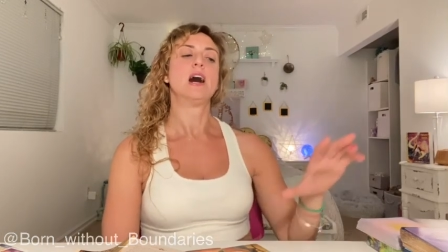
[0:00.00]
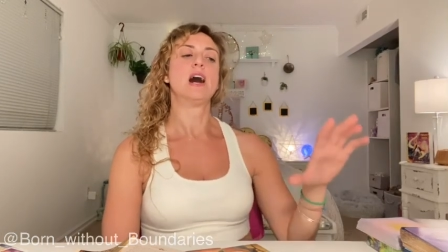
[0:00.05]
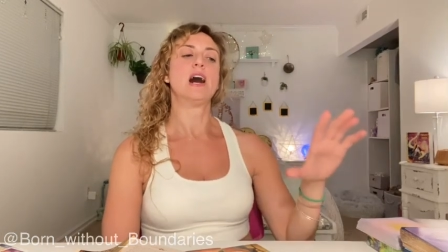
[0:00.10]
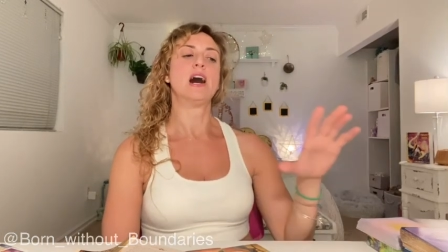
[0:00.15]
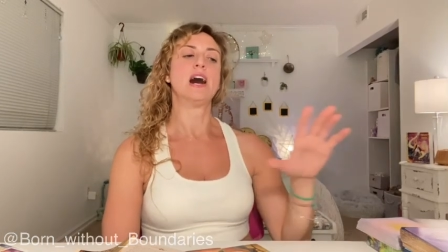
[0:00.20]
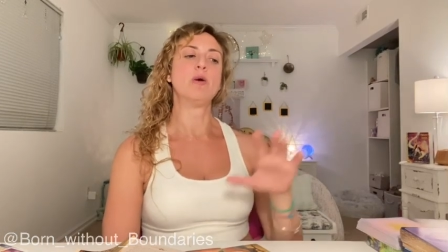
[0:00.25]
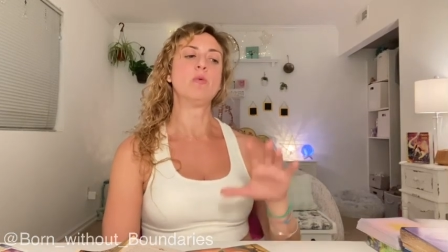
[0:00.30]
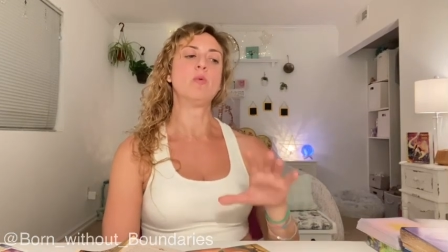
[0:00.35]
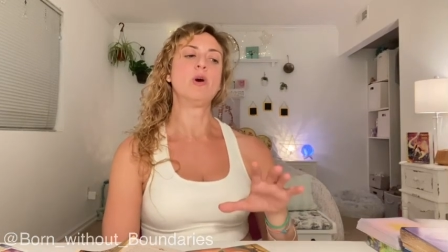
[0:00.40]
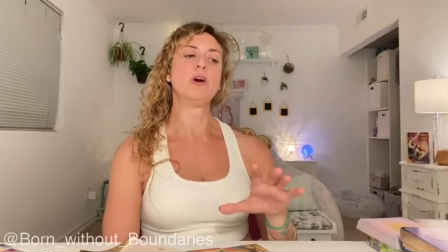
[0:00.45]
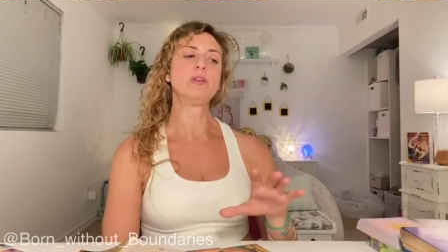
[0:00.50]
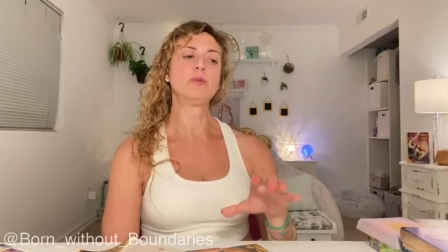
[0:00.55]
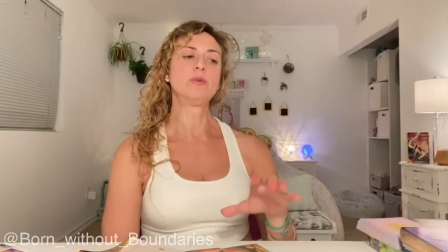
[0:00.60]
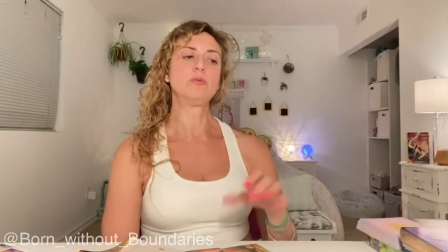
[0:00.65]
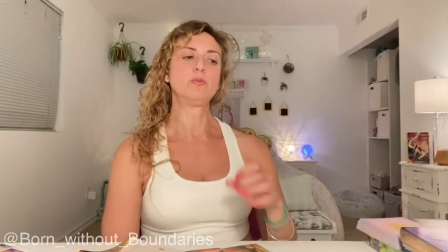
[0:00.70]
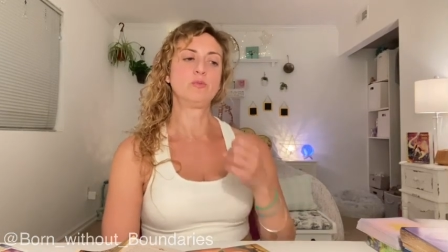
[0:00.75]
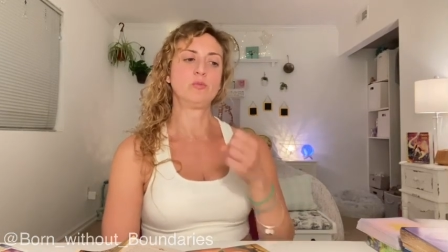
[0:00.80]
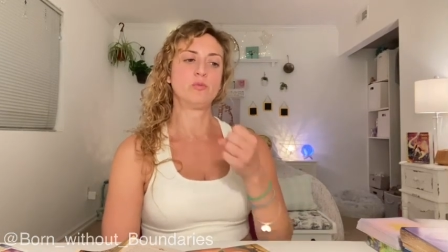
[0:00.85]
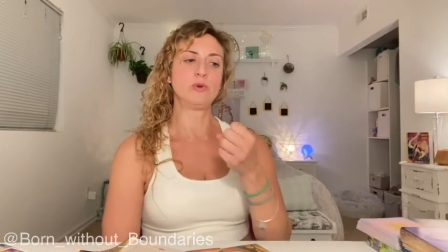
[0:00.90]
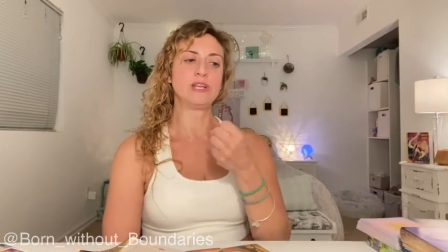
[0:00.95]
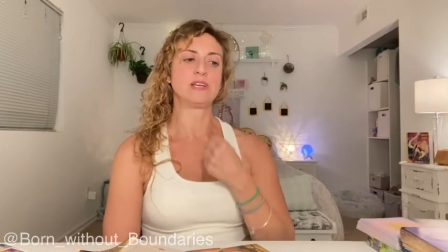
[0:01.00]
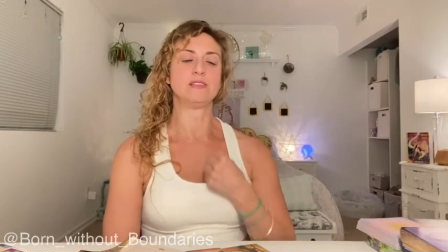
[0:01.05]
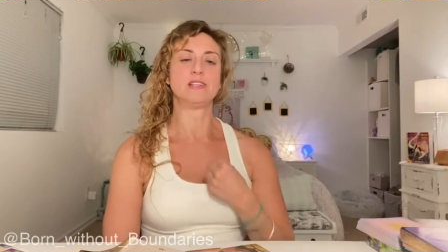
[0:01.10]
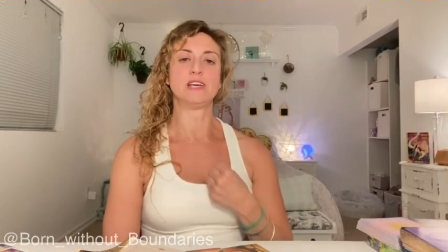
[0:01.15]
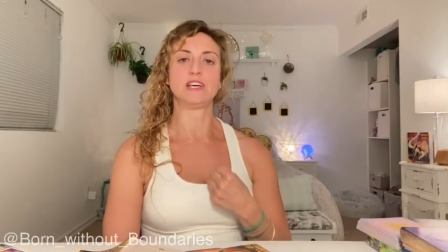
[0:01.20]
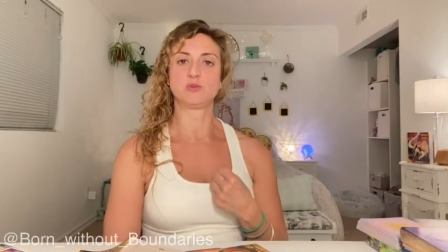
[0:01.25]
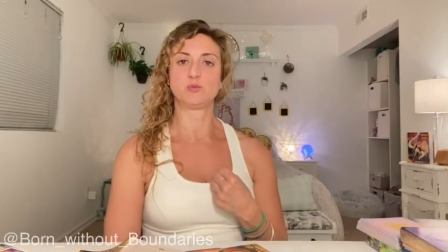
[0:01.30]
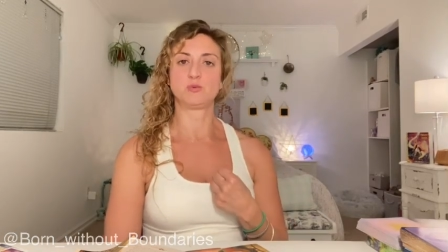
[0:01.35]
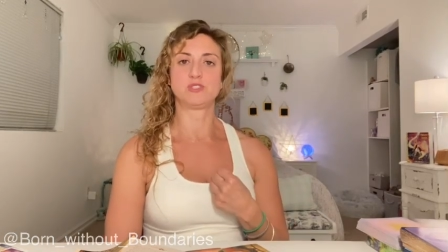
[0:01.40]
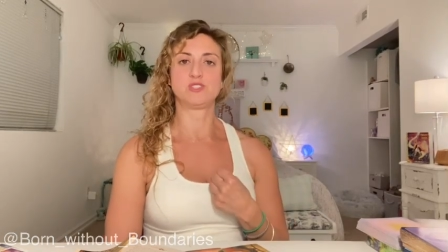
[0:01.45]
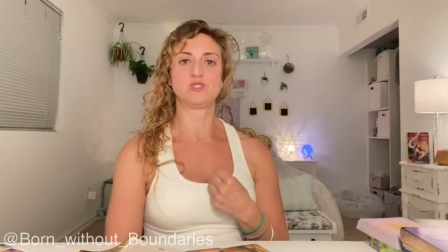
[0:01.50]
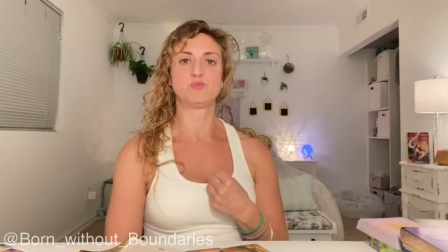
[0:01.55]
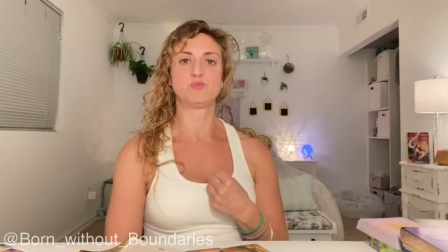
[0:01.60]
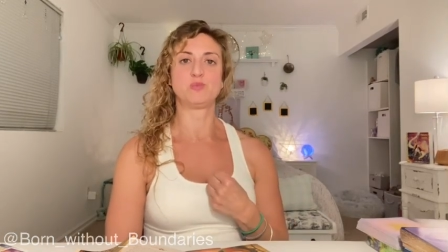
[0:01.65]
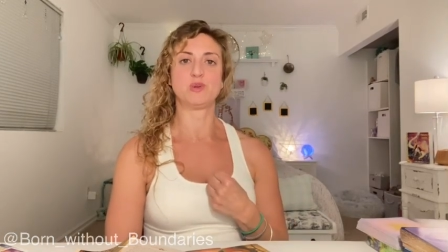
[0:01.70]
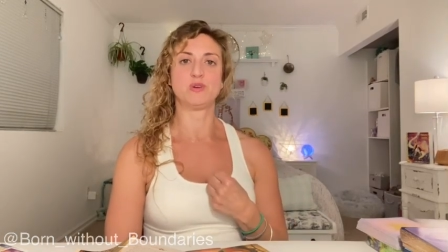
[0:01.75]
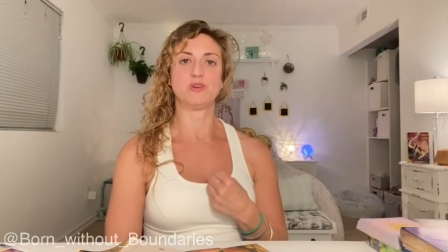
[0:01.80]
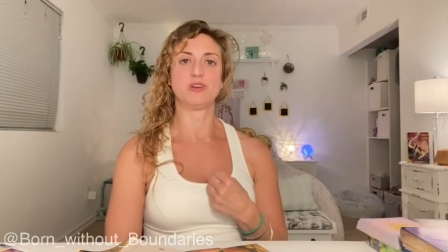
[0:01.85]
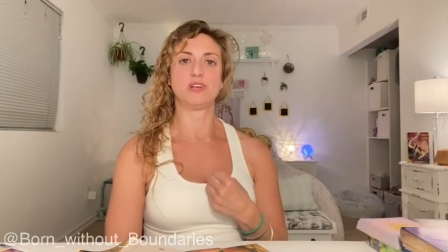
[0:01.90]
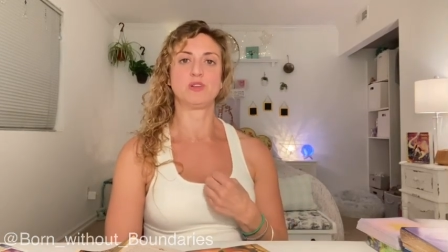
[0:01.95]
I want to reconnect with
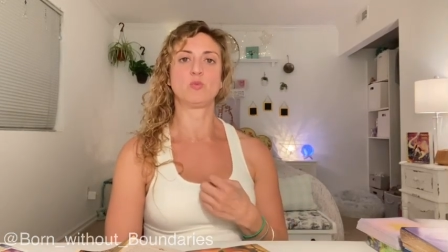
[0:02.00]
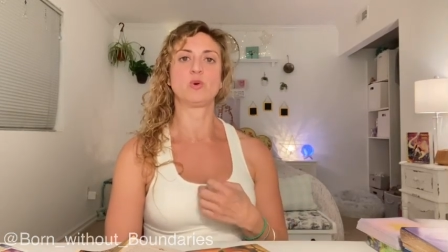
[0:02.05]
spirit.